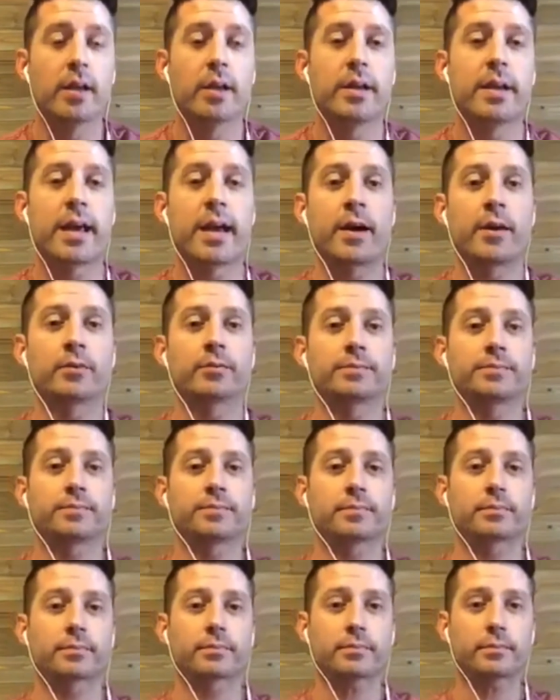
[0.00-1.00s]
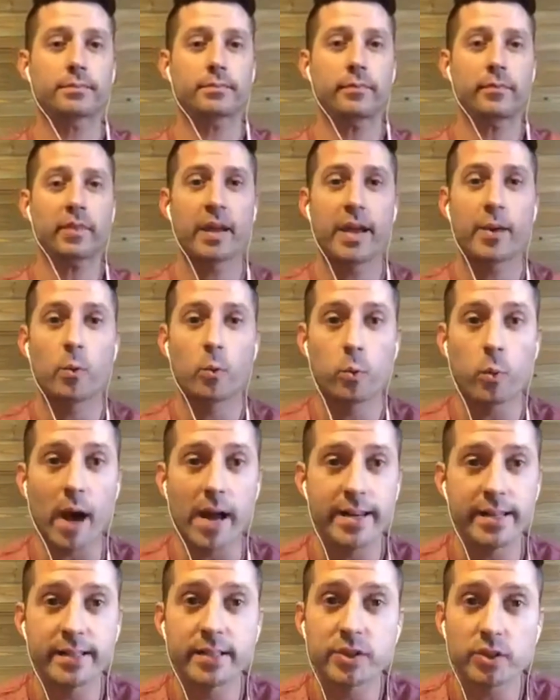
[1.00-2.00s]
Now,
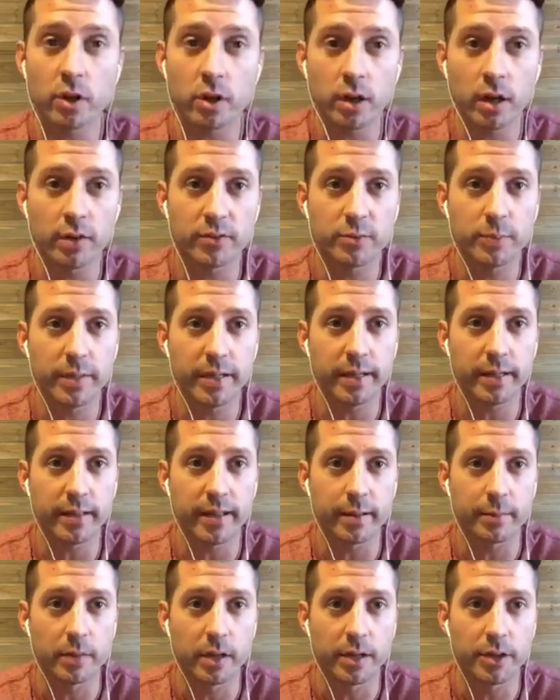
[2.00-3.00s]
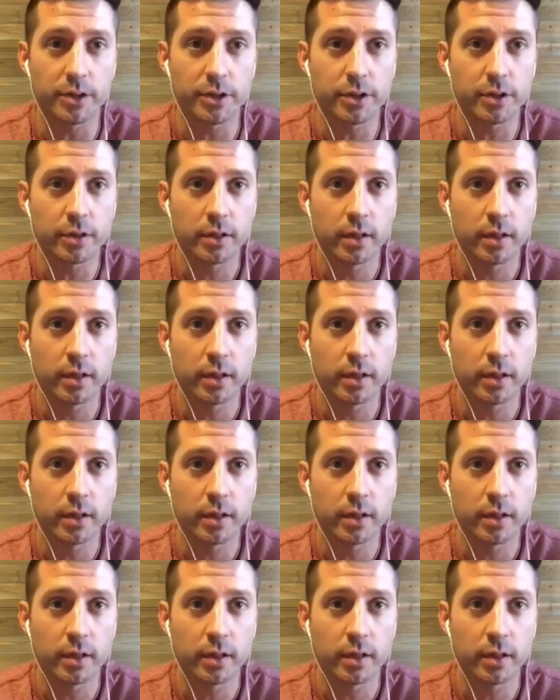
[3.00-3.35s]
I didn't start off spending that much.